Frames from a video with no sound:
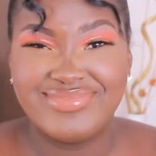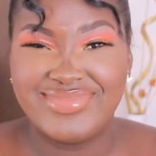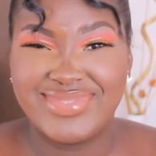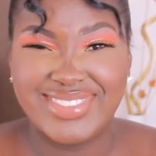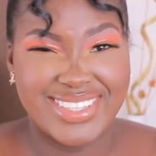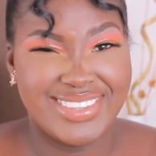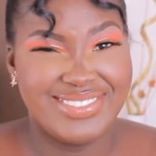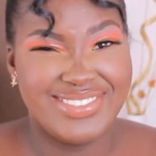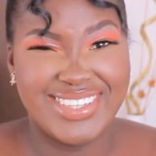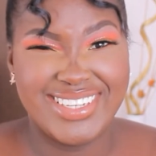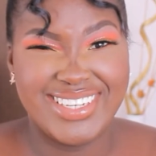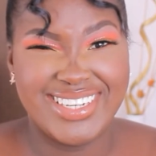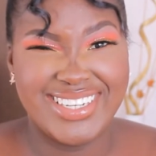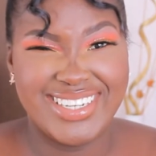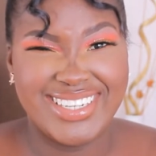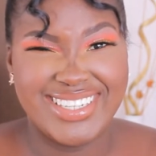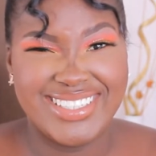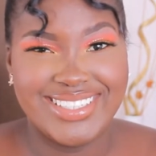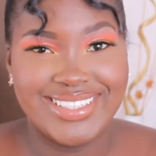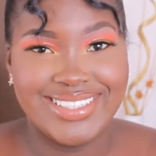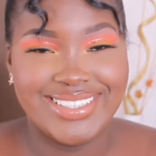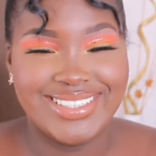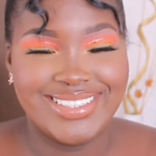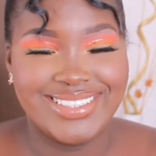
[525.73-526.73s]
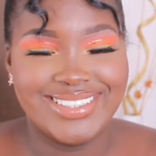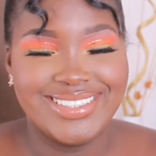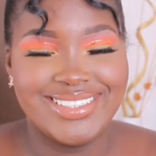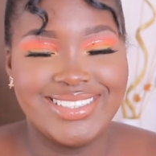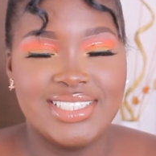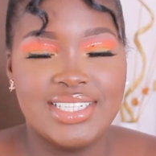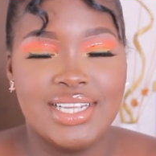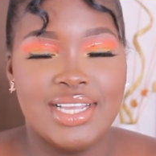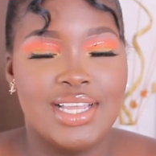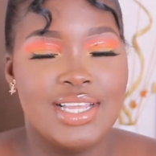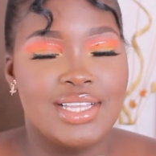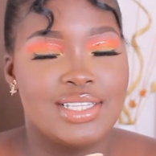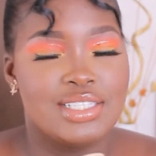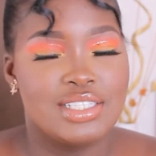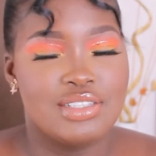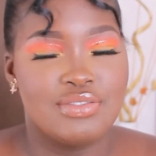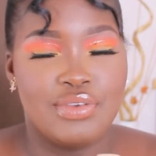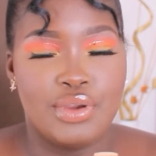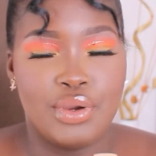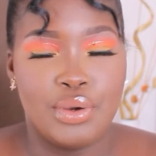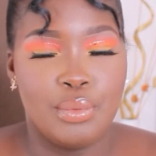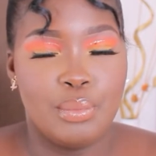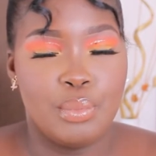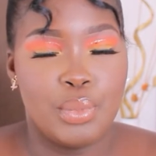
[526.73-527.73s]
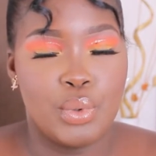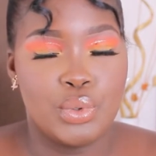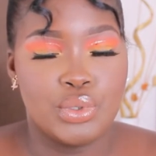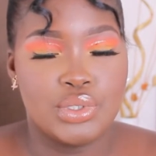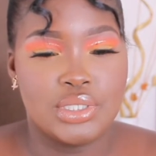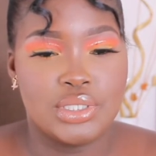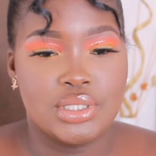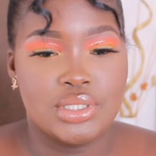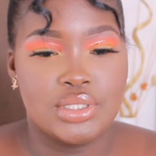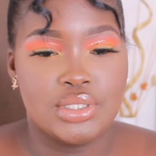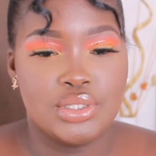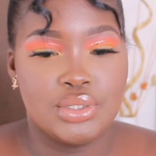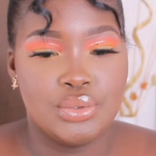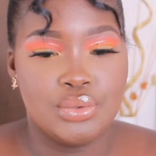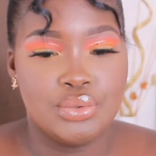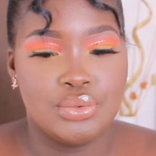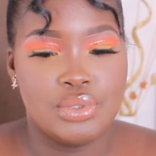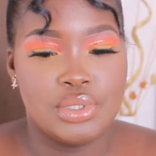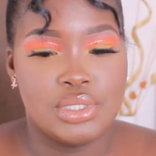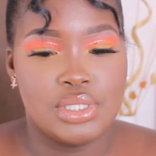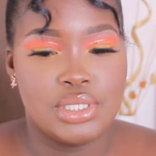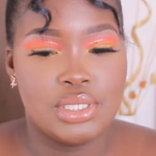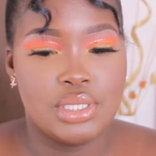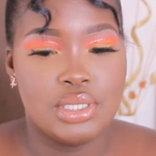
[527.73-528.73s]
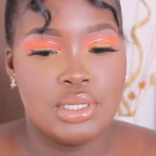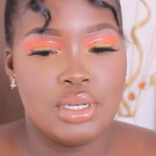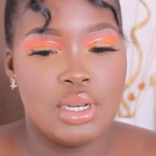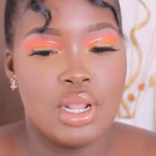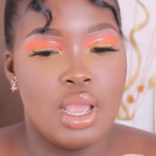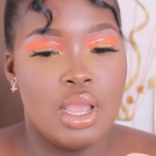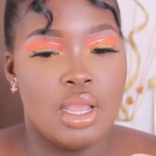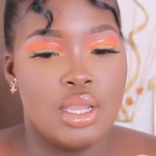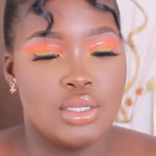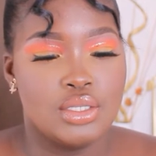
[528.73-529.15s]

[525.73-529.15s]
Definitely needed. It's very important to your routine.